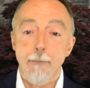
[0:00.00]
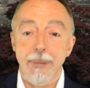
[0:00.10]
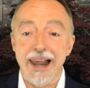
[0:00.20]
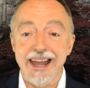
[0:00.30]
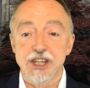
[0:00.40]

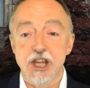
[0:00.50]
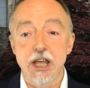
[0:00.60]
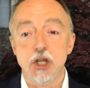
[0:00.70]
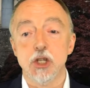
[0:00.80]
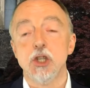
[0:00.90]

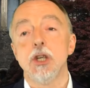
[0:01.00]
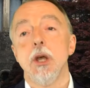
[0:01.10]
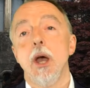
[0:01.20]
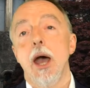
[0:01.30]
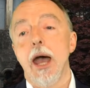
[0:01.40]
plantations
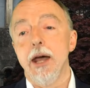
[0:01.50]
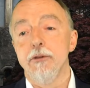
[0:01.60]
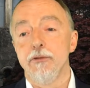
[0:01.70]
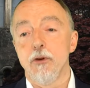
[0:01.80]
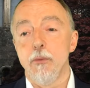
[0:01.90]
and
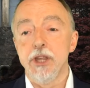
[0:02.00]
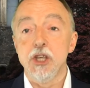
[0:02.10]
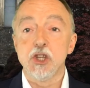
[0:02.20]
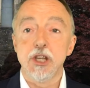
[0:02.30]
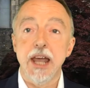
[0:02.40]
from the
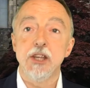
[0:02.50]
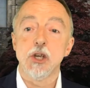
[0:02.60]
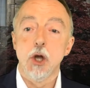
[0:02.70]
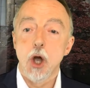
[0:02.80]
Slate